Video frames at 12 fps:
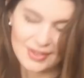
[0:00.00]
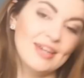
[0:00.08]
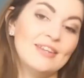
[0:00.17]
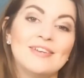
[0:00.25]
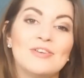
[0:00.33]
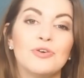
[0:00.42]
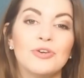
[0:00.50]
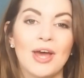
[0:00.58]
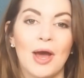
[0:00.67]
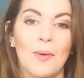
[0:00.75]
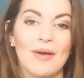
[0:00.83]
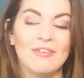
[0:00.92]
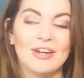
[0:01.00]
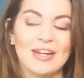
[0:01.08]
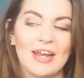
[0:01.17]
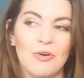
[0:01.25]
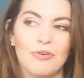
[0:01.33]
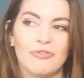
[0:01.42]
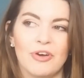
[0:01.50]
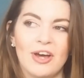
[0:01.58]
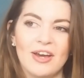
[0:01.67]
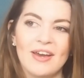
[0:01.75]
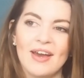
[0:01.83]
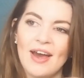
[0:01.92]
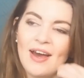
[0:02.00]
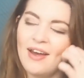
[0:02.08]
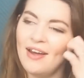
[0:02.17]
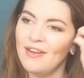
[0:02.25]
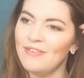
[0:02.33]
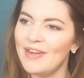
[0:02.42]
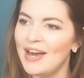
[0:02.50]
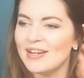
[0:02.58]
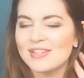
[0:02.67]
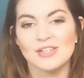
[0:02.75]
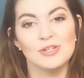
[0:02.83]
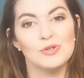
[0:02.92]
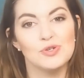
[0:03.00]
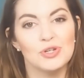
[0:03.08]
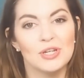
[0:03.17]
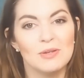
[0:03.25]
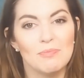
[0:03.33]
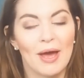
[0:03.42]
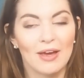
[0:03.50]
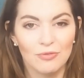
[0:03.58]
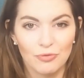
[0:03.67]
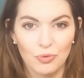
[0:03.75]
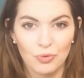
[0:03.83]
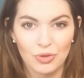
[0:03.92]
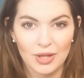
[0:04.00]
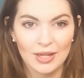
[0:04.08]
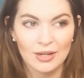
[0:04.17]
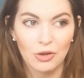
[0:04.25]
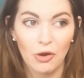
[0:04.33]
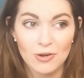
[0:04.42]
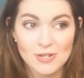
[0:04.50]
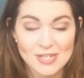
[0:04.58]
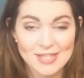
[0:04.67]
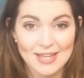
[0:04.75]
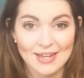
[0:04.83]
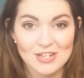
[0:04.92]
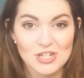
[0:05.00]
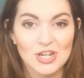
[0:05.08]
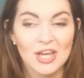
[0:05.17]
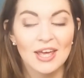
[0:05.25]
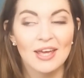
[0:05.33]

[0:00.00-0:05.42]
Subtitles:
It did not, however, clarify that you should knit back and forth in garter stitch,